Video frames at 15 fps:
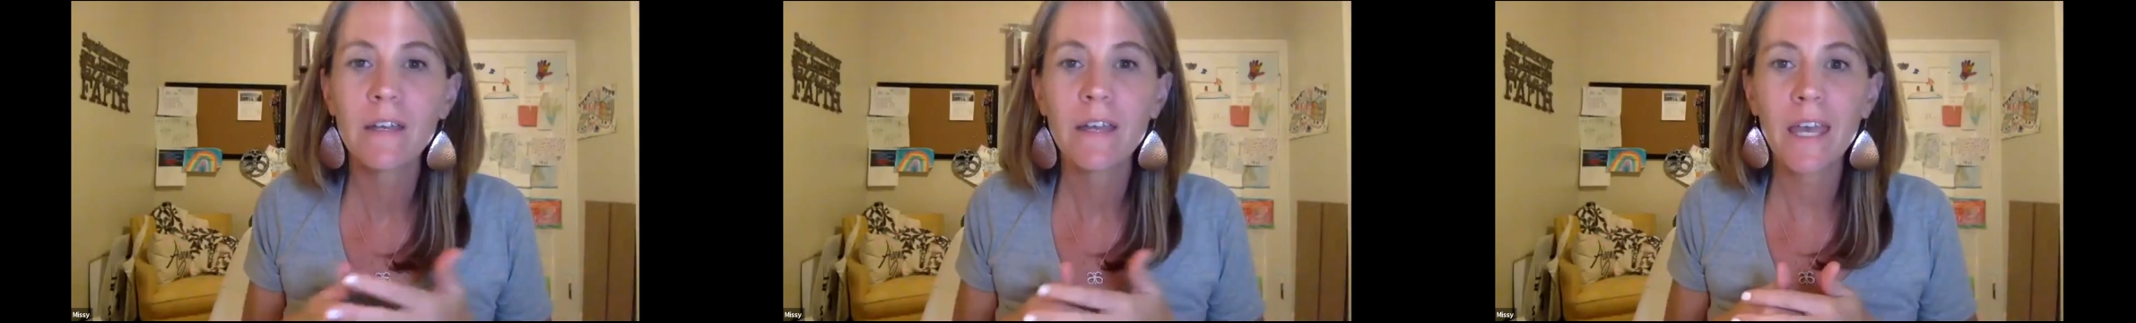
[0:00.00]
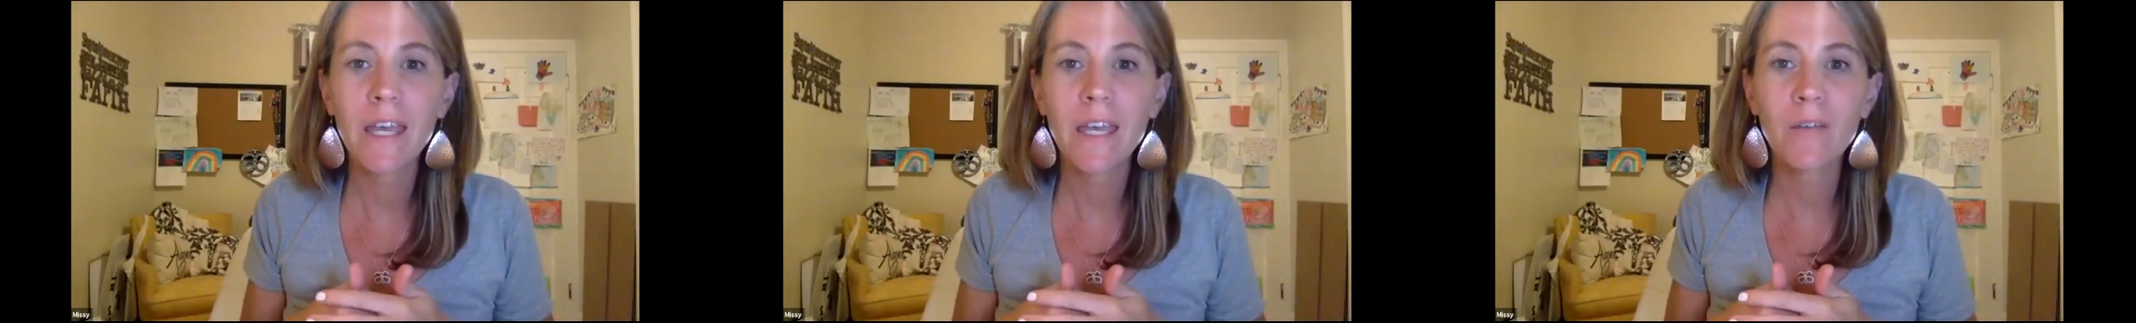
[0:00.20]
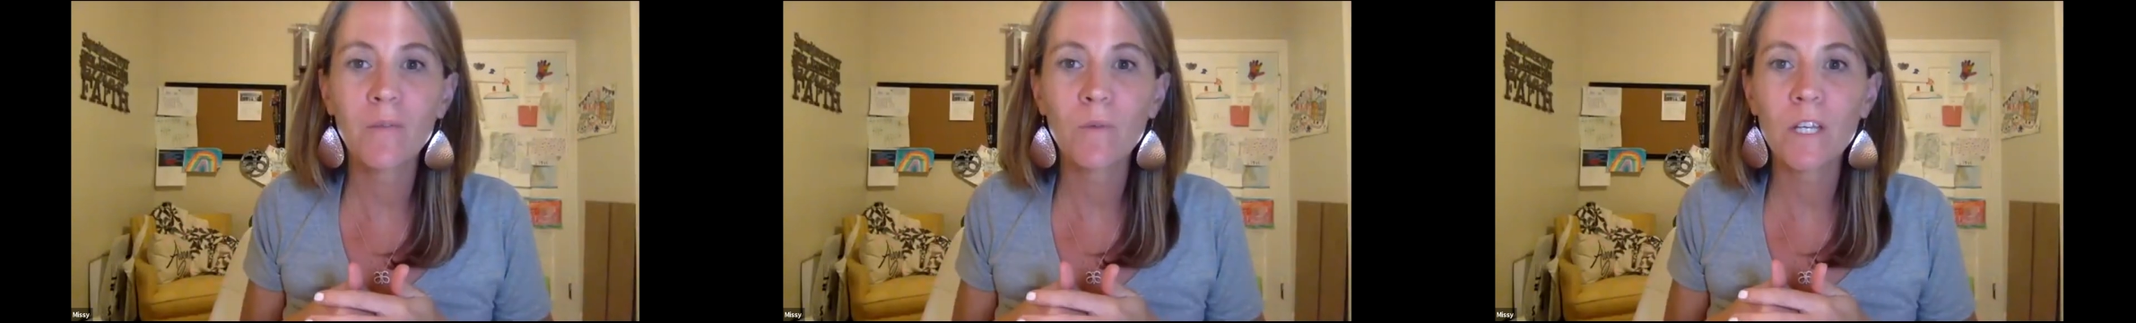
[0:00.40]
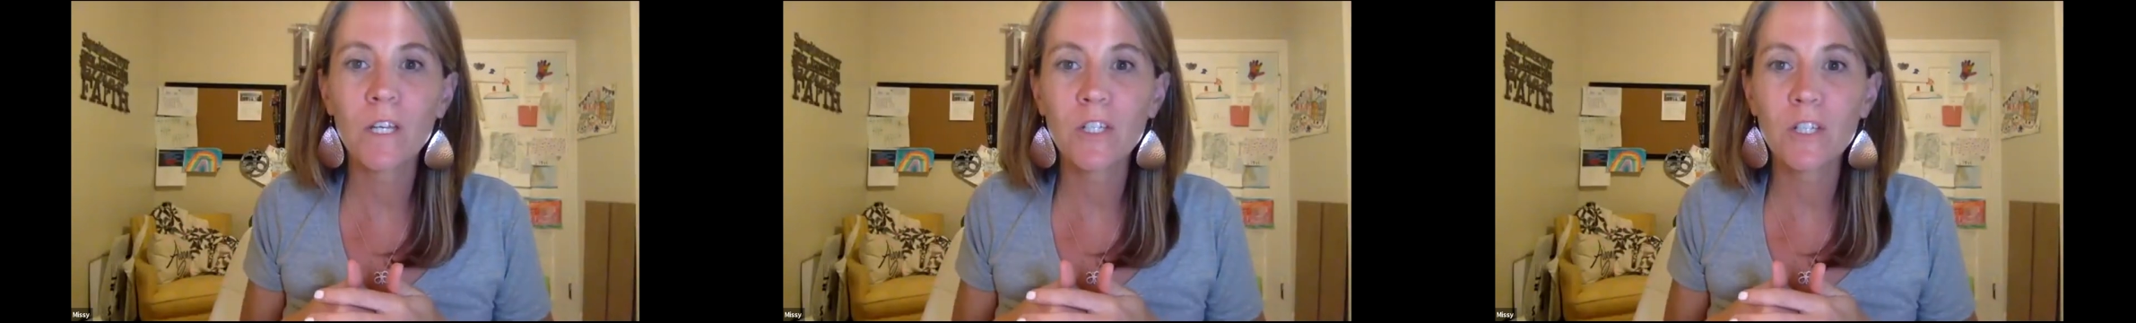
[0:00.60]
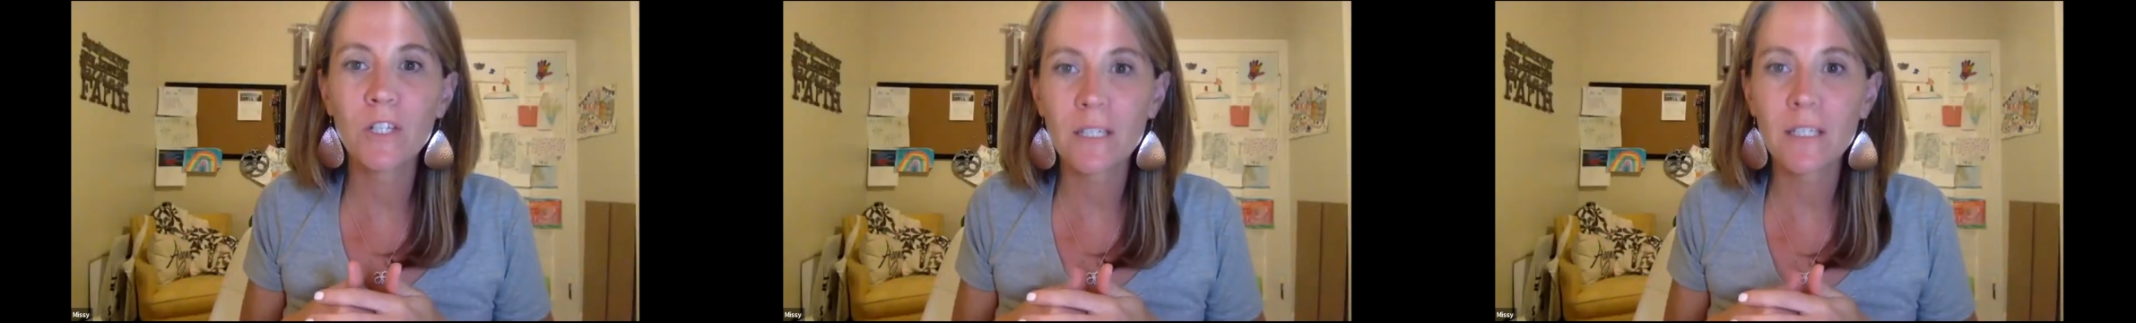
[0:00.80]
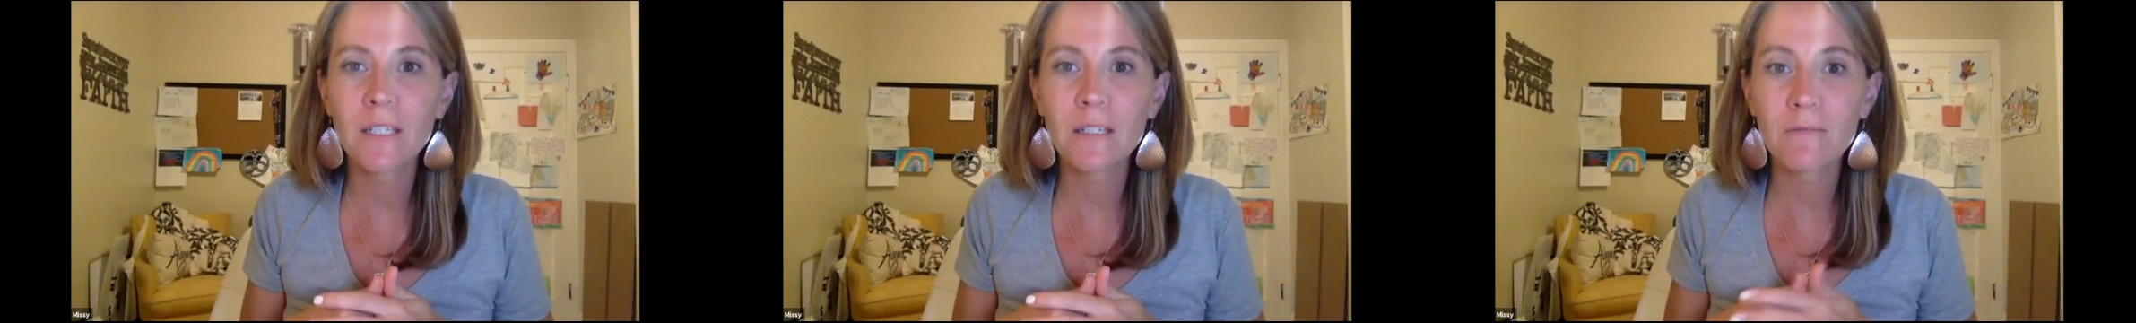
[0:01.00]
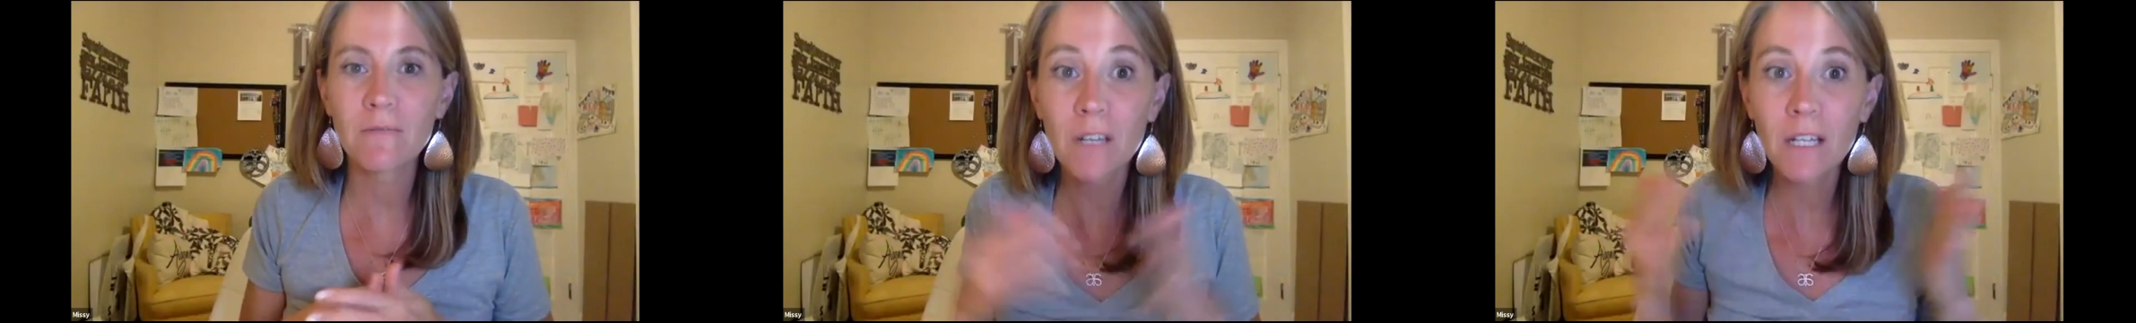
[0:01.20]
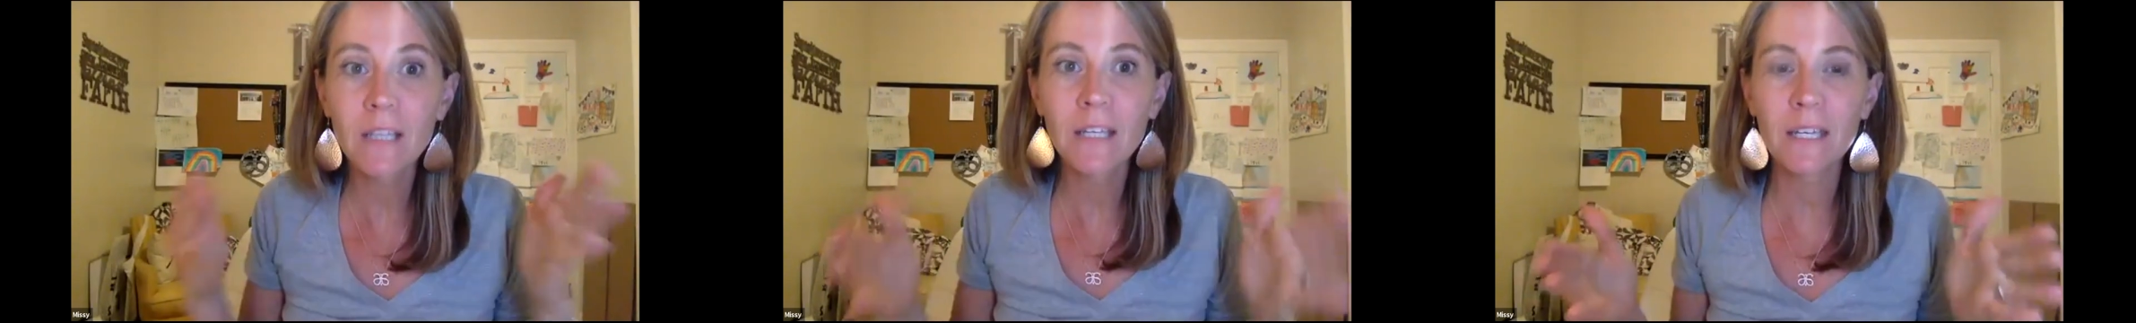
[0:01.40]
And we just
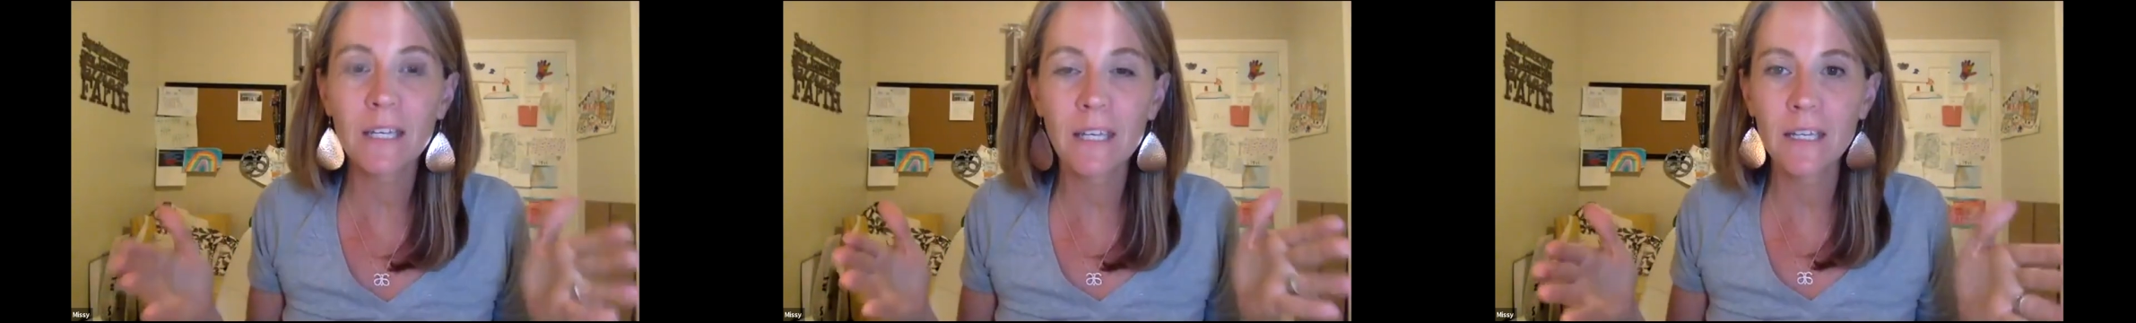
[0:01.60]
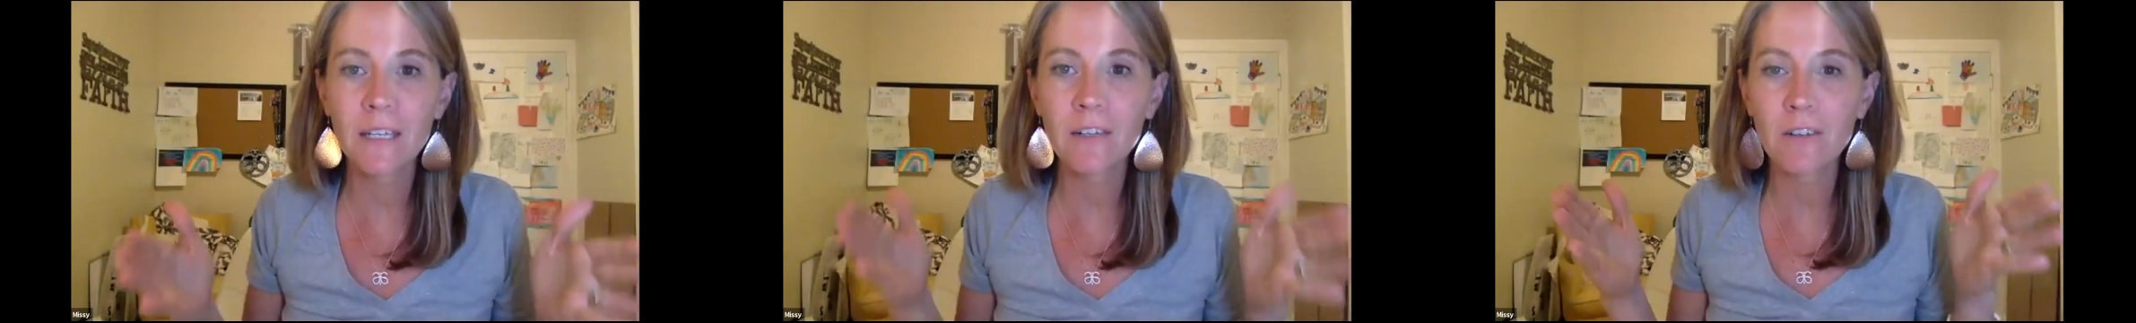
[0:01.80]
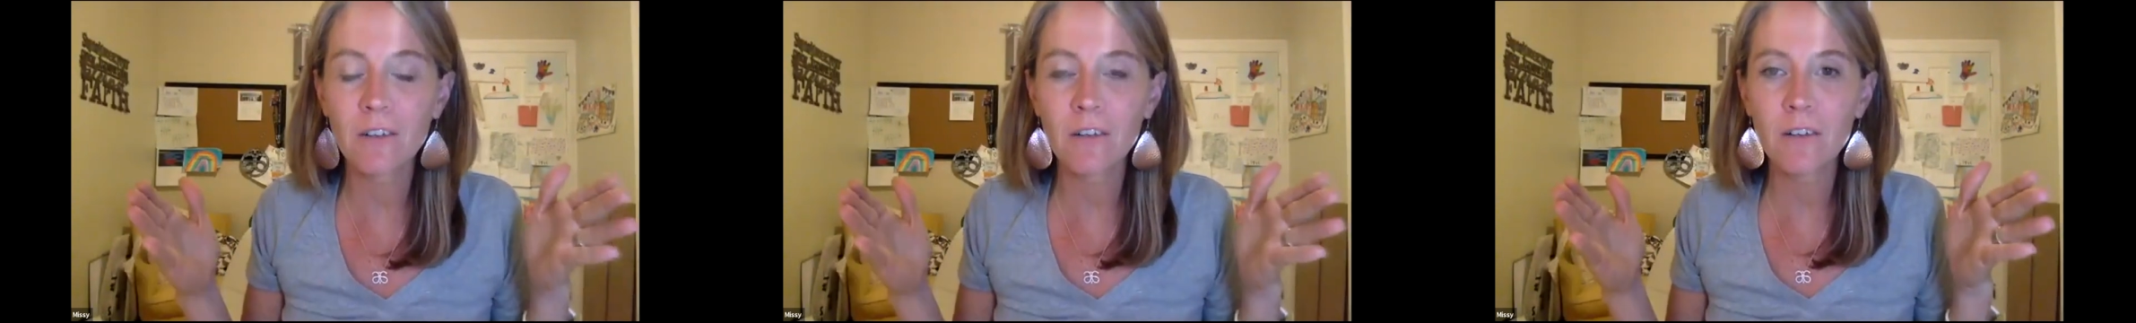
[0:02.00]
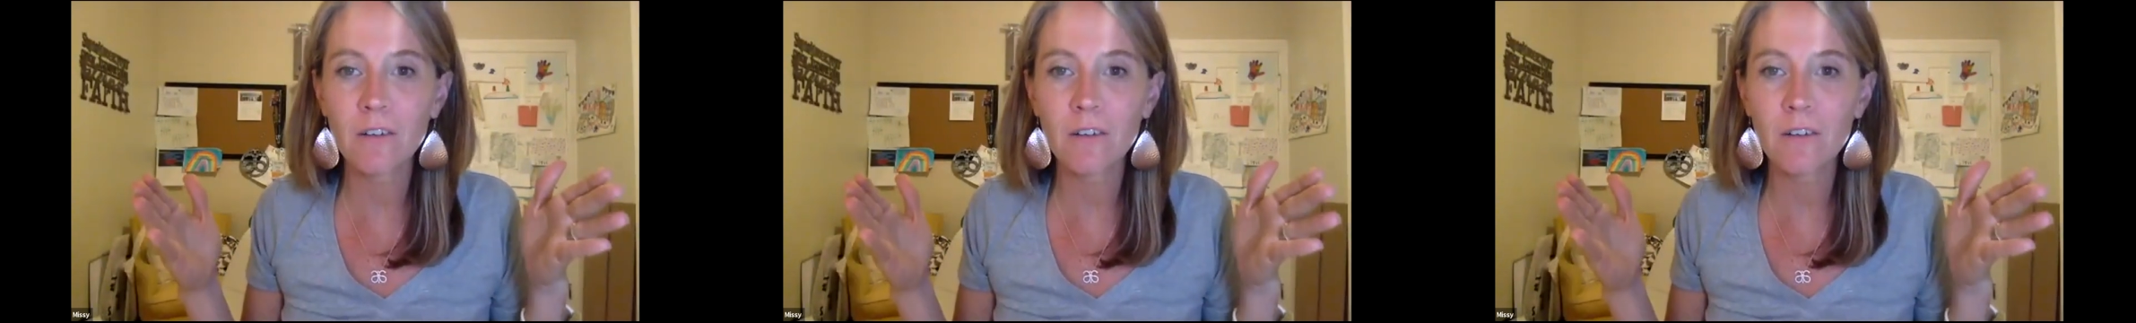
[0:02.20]
really can